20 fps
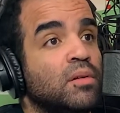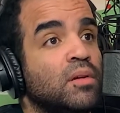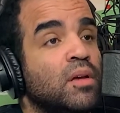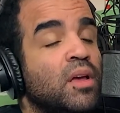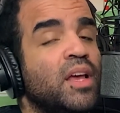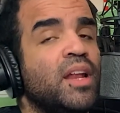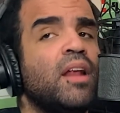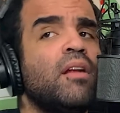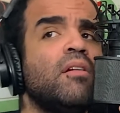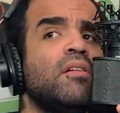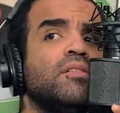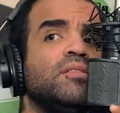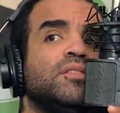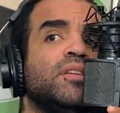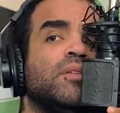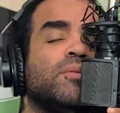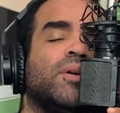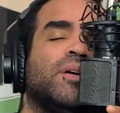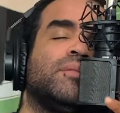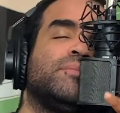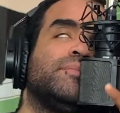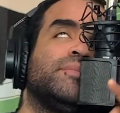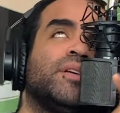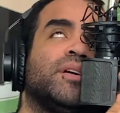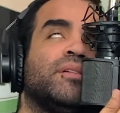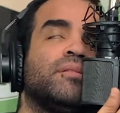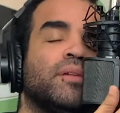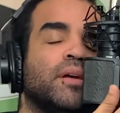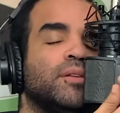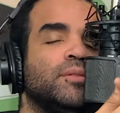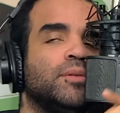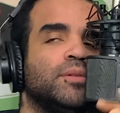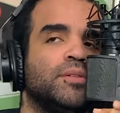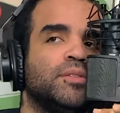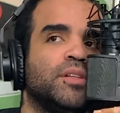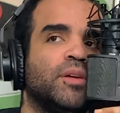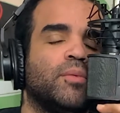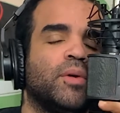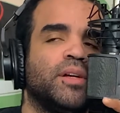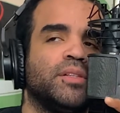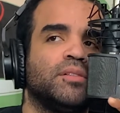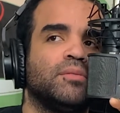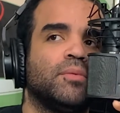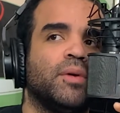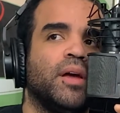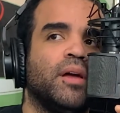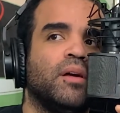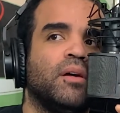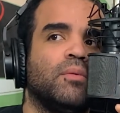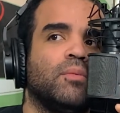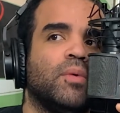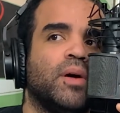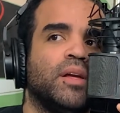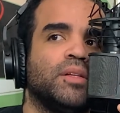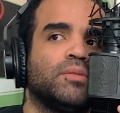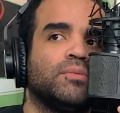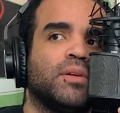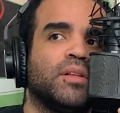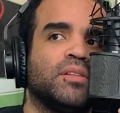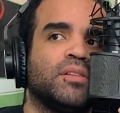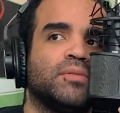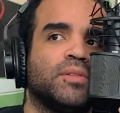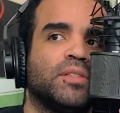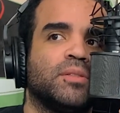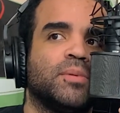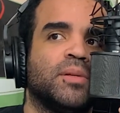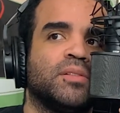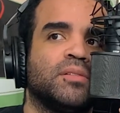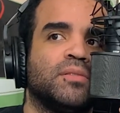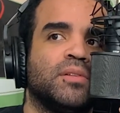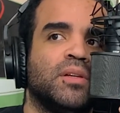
And I don't understand. Well, no, I do understand why it's relatively expensive.